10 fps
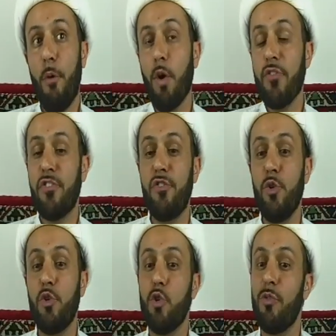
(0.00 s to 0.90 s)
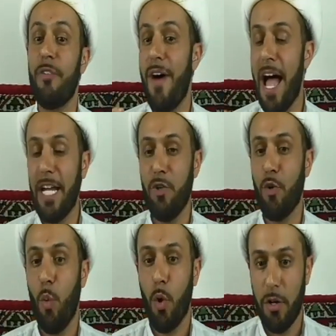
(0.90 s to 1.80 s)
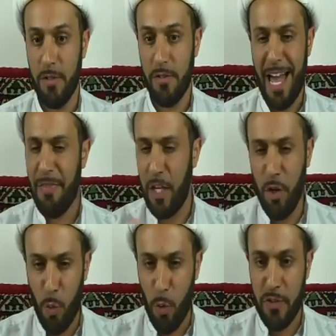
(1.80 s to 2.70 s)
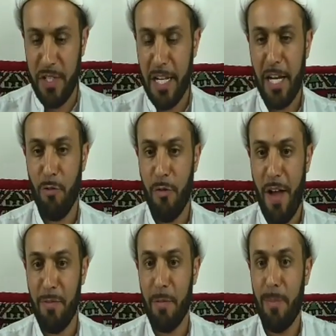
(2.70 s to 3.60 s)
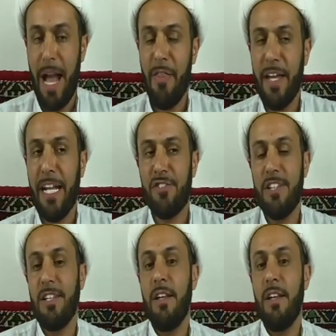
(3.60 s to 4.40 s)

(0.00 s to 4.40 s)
forces you to refine your words. Not that your words need any refinement, but I think it's a